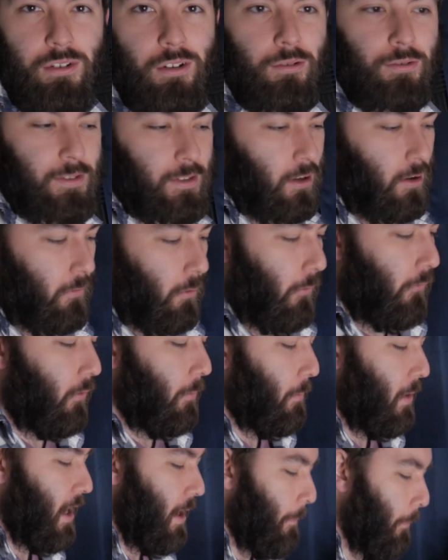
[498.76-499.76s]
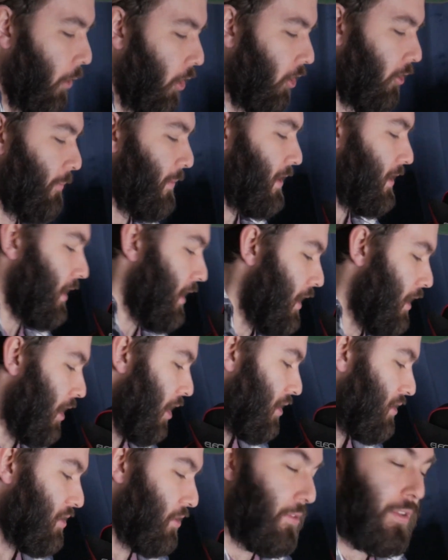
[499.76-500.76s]
notes over from my apartment
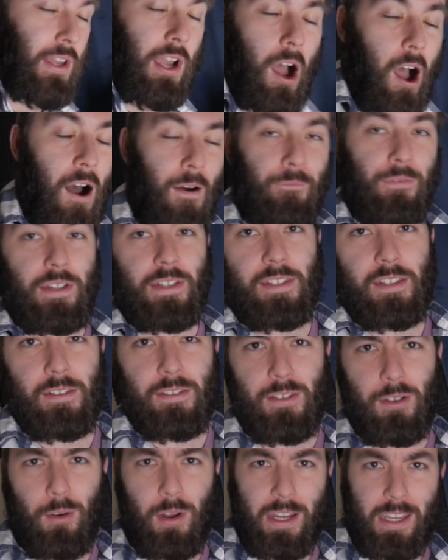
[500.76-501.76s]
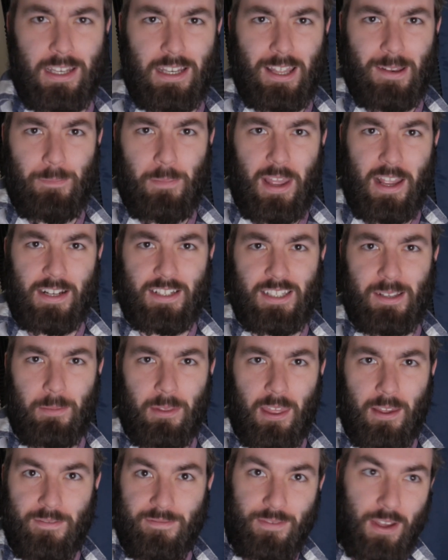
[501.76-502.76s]
to the office so I can get back some
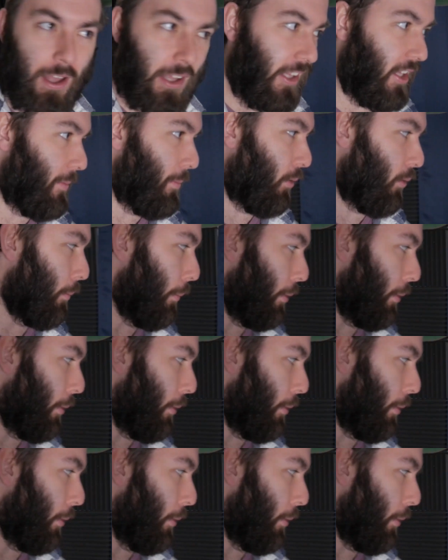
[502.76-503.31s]
of that valuable